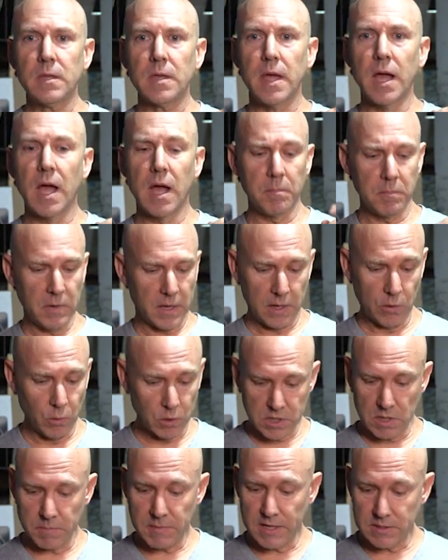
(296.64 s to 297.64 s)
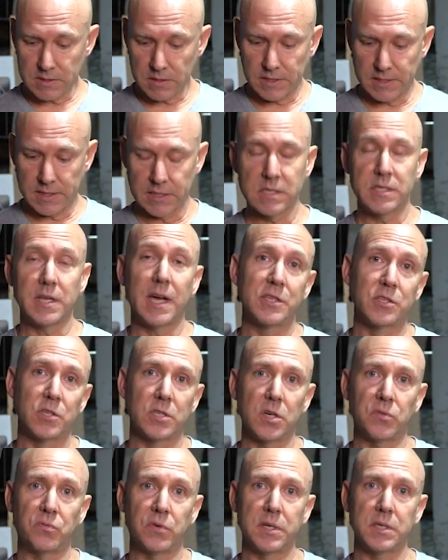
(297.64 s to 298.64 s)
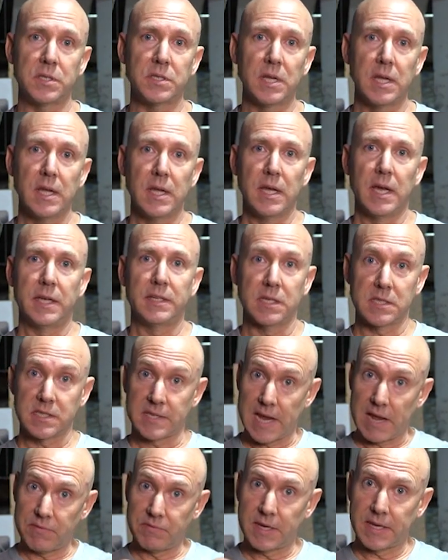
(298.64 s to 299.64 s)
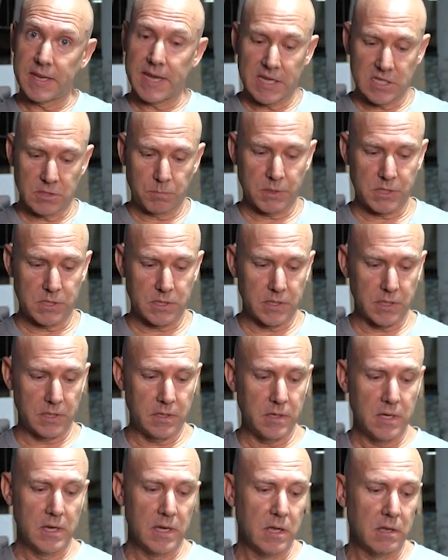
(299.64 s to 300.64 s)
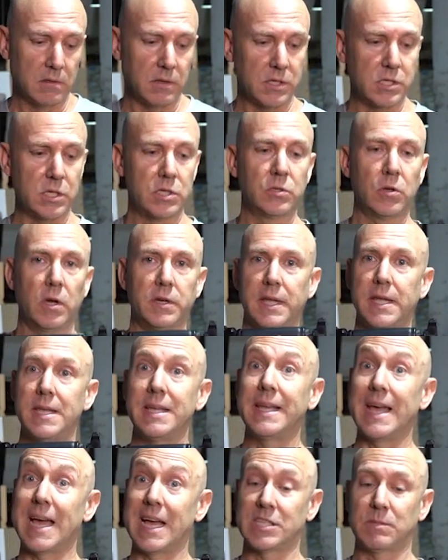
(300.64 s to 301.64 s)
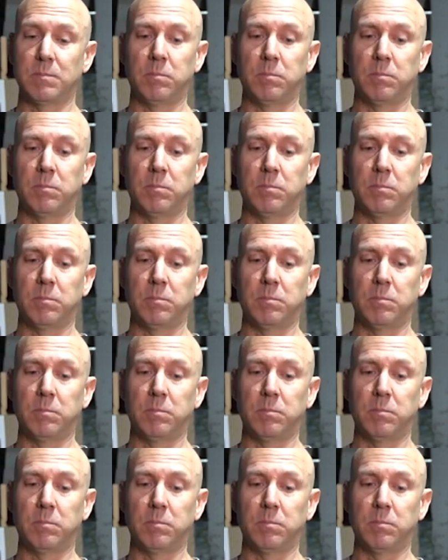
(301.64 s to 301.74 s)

It also means that the insides are different. It doesn't have that gas piston. This is not a gas